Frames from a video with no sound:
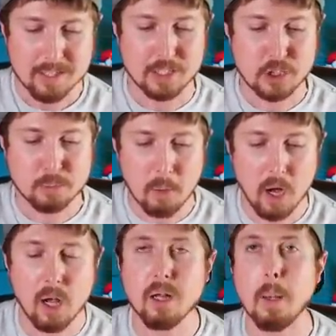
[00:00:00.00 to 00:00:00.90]
The
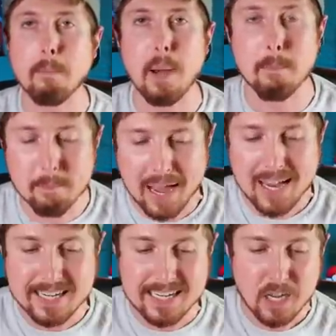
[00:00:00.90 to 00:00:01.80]
Small But
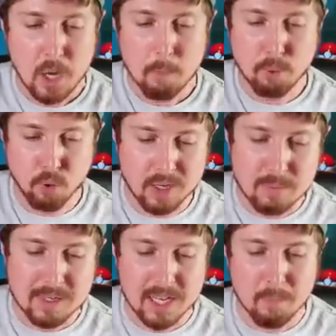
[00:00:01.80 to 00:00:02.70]
Mighty
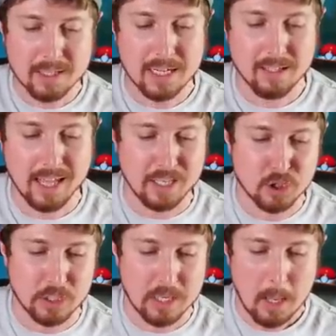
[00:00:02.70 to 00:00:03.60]
Premium
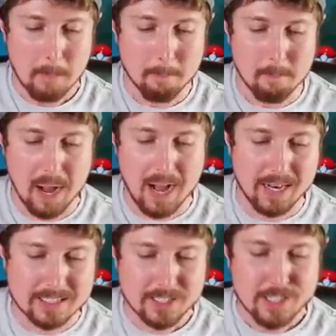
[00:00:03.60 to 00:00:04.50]
Collection
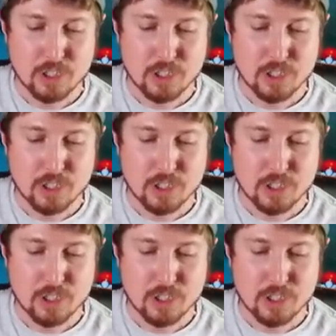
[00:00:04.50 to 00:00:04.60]
box,